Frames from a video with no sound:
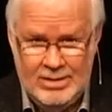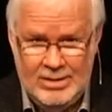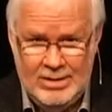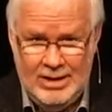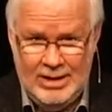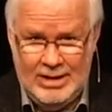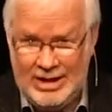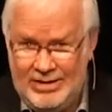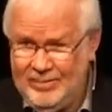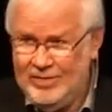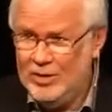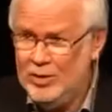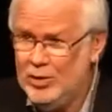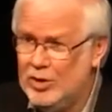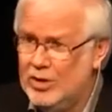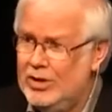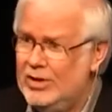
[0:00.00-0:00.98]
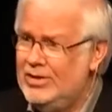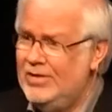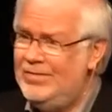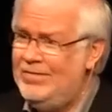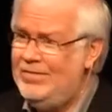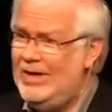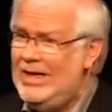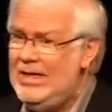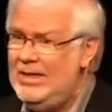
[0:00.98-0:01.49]
And if in order to
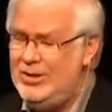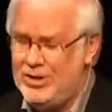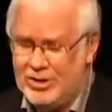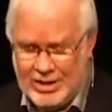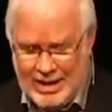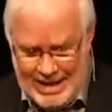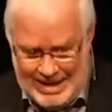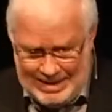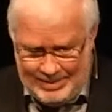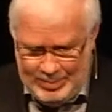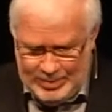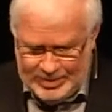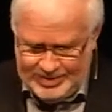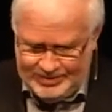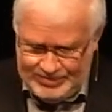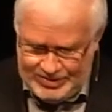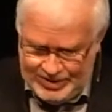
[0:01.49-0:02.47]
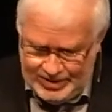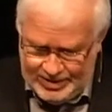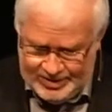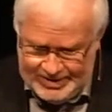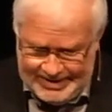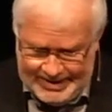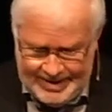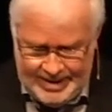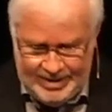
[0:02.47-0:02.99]
feed your habit of drug
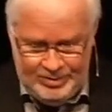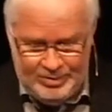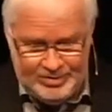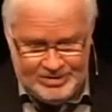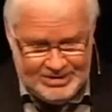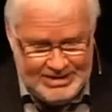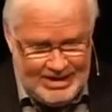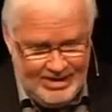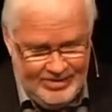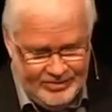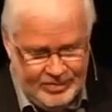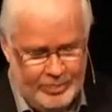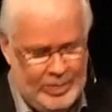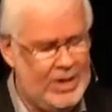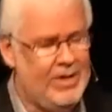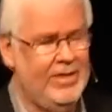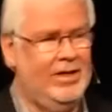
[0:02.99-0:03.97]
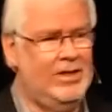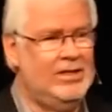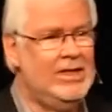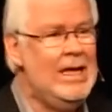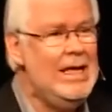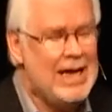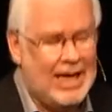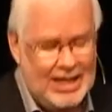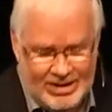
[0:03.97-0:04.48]
taking, you steal from others
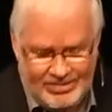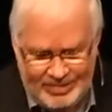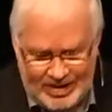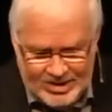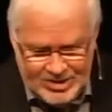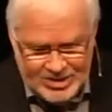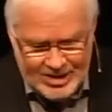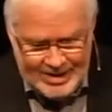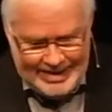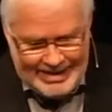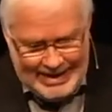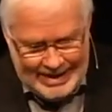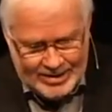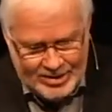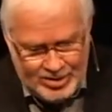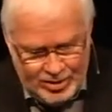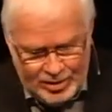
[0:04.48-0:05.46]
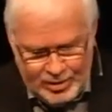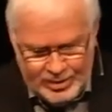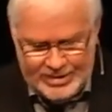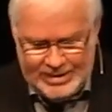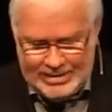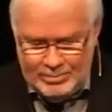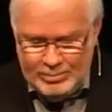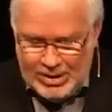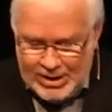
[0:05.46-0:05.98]
and eventually get caught
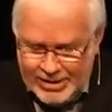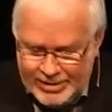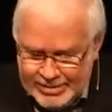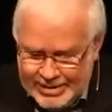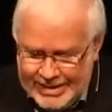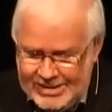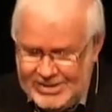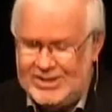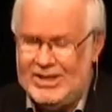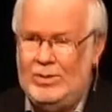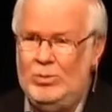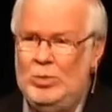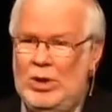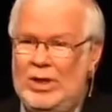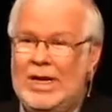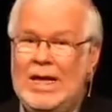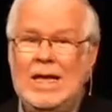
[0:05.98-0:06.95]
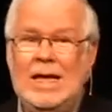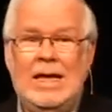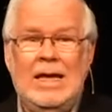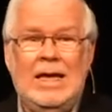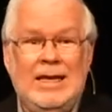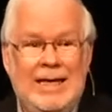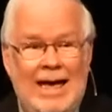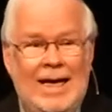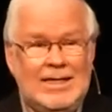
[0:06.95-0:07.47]
in murdering someone,
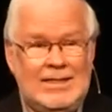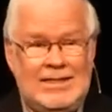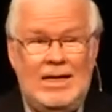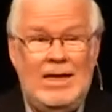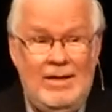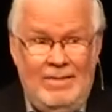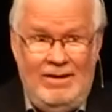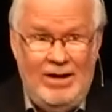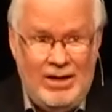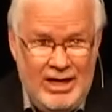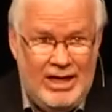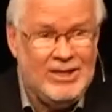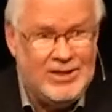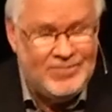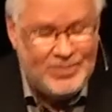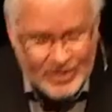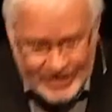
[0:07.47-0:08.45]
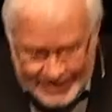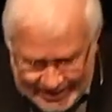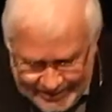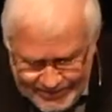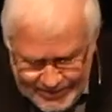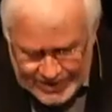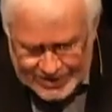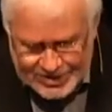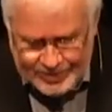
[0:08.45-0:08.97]
yes, there is
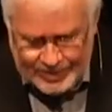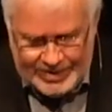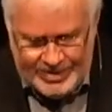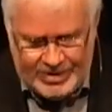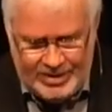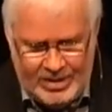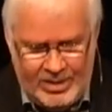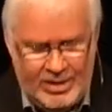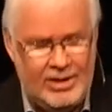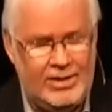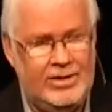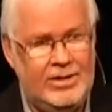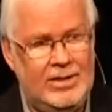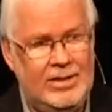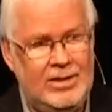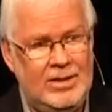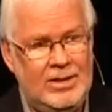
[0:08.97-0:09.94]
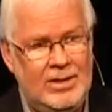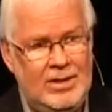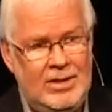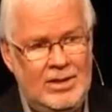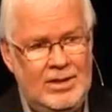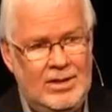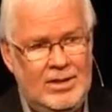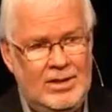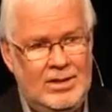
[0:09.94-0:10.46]
forgiveness with God,
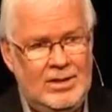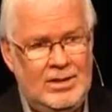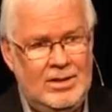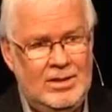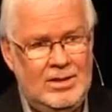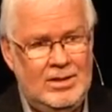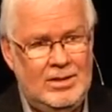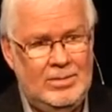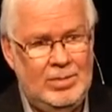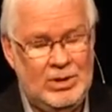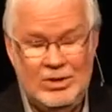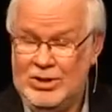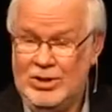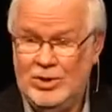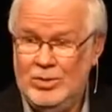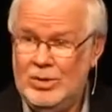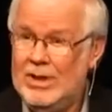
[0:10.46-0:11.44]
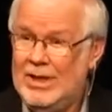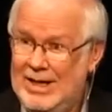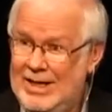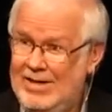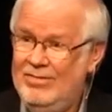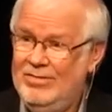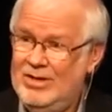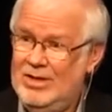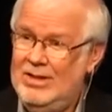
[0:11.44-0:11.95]
but you will
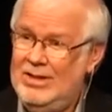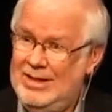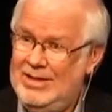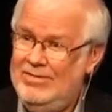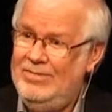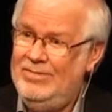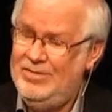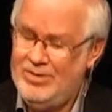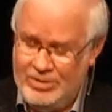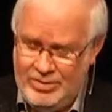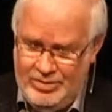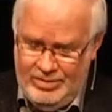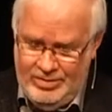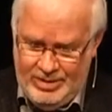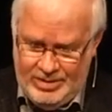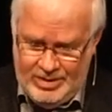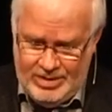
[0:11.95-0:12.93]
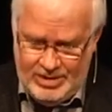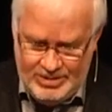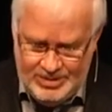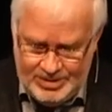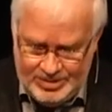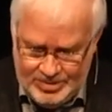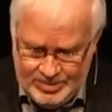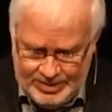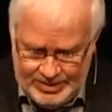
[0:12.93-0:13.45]
have to live through the
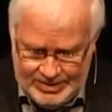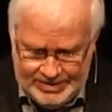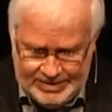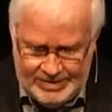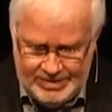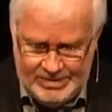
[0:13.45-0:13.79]
consequences.